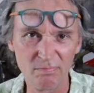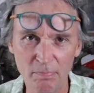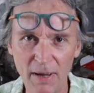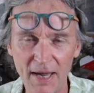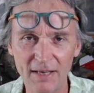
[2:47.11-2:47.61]

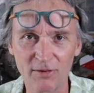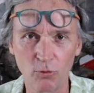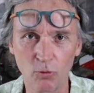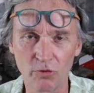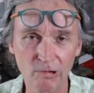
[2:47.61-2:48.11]
paint
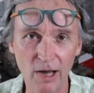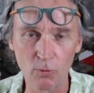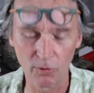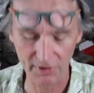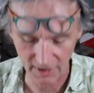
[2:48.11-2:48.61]
or
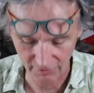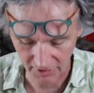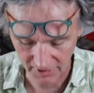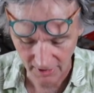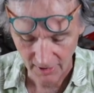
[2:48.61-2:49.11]
drywall
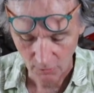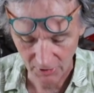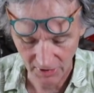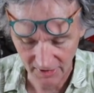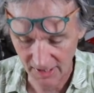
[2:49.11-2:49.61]
surface, when
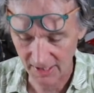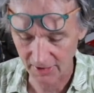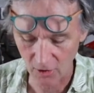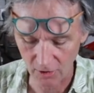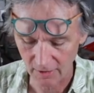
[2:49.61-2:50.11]
you stick it
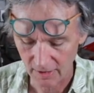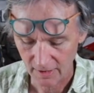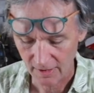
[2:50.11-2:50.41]
on,